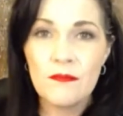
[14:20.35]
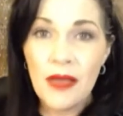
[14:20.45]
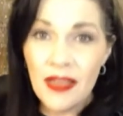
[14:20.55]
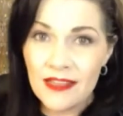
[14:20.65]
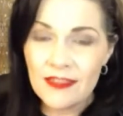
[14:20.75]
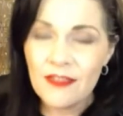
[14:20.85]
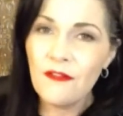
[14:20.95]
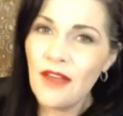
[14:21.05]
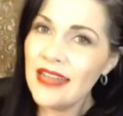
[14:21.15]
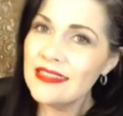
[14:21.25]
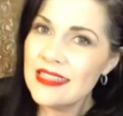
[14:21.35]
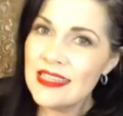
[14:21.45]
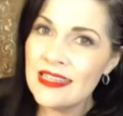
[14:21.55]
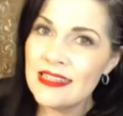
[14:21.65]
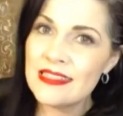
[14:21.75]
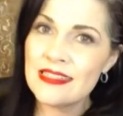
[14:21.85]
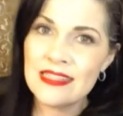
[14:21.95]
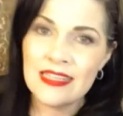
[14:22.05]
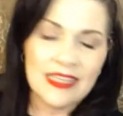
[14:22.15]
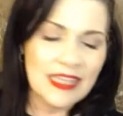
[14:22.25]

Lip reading: but the fact is that